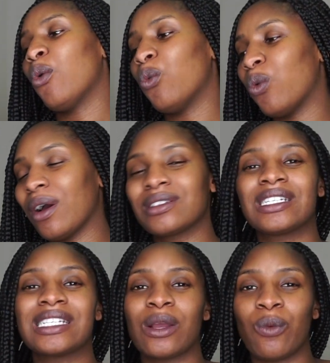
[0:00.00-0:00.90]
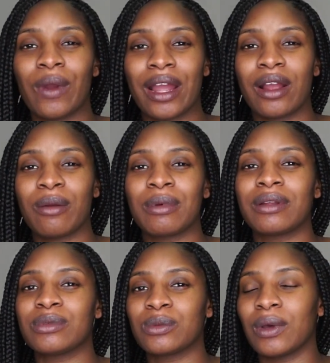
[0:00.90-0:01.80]
I was going to say where, but
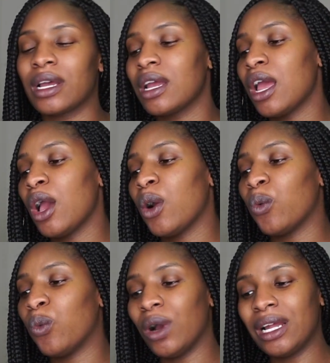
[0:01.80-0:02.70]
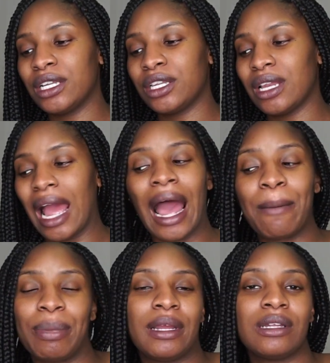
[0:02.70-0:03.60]
it was what
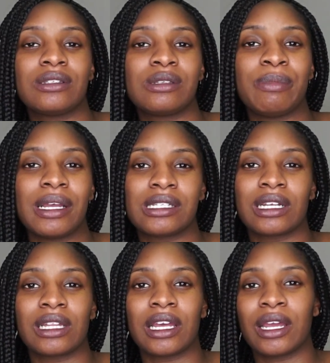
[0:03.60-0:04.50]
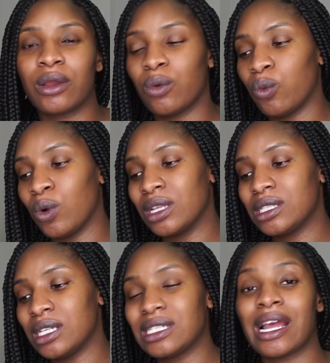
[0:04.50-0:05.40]
happens basically
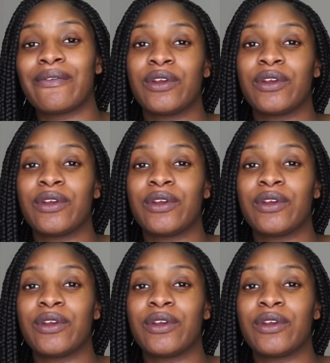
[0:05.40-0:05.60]
once it's time for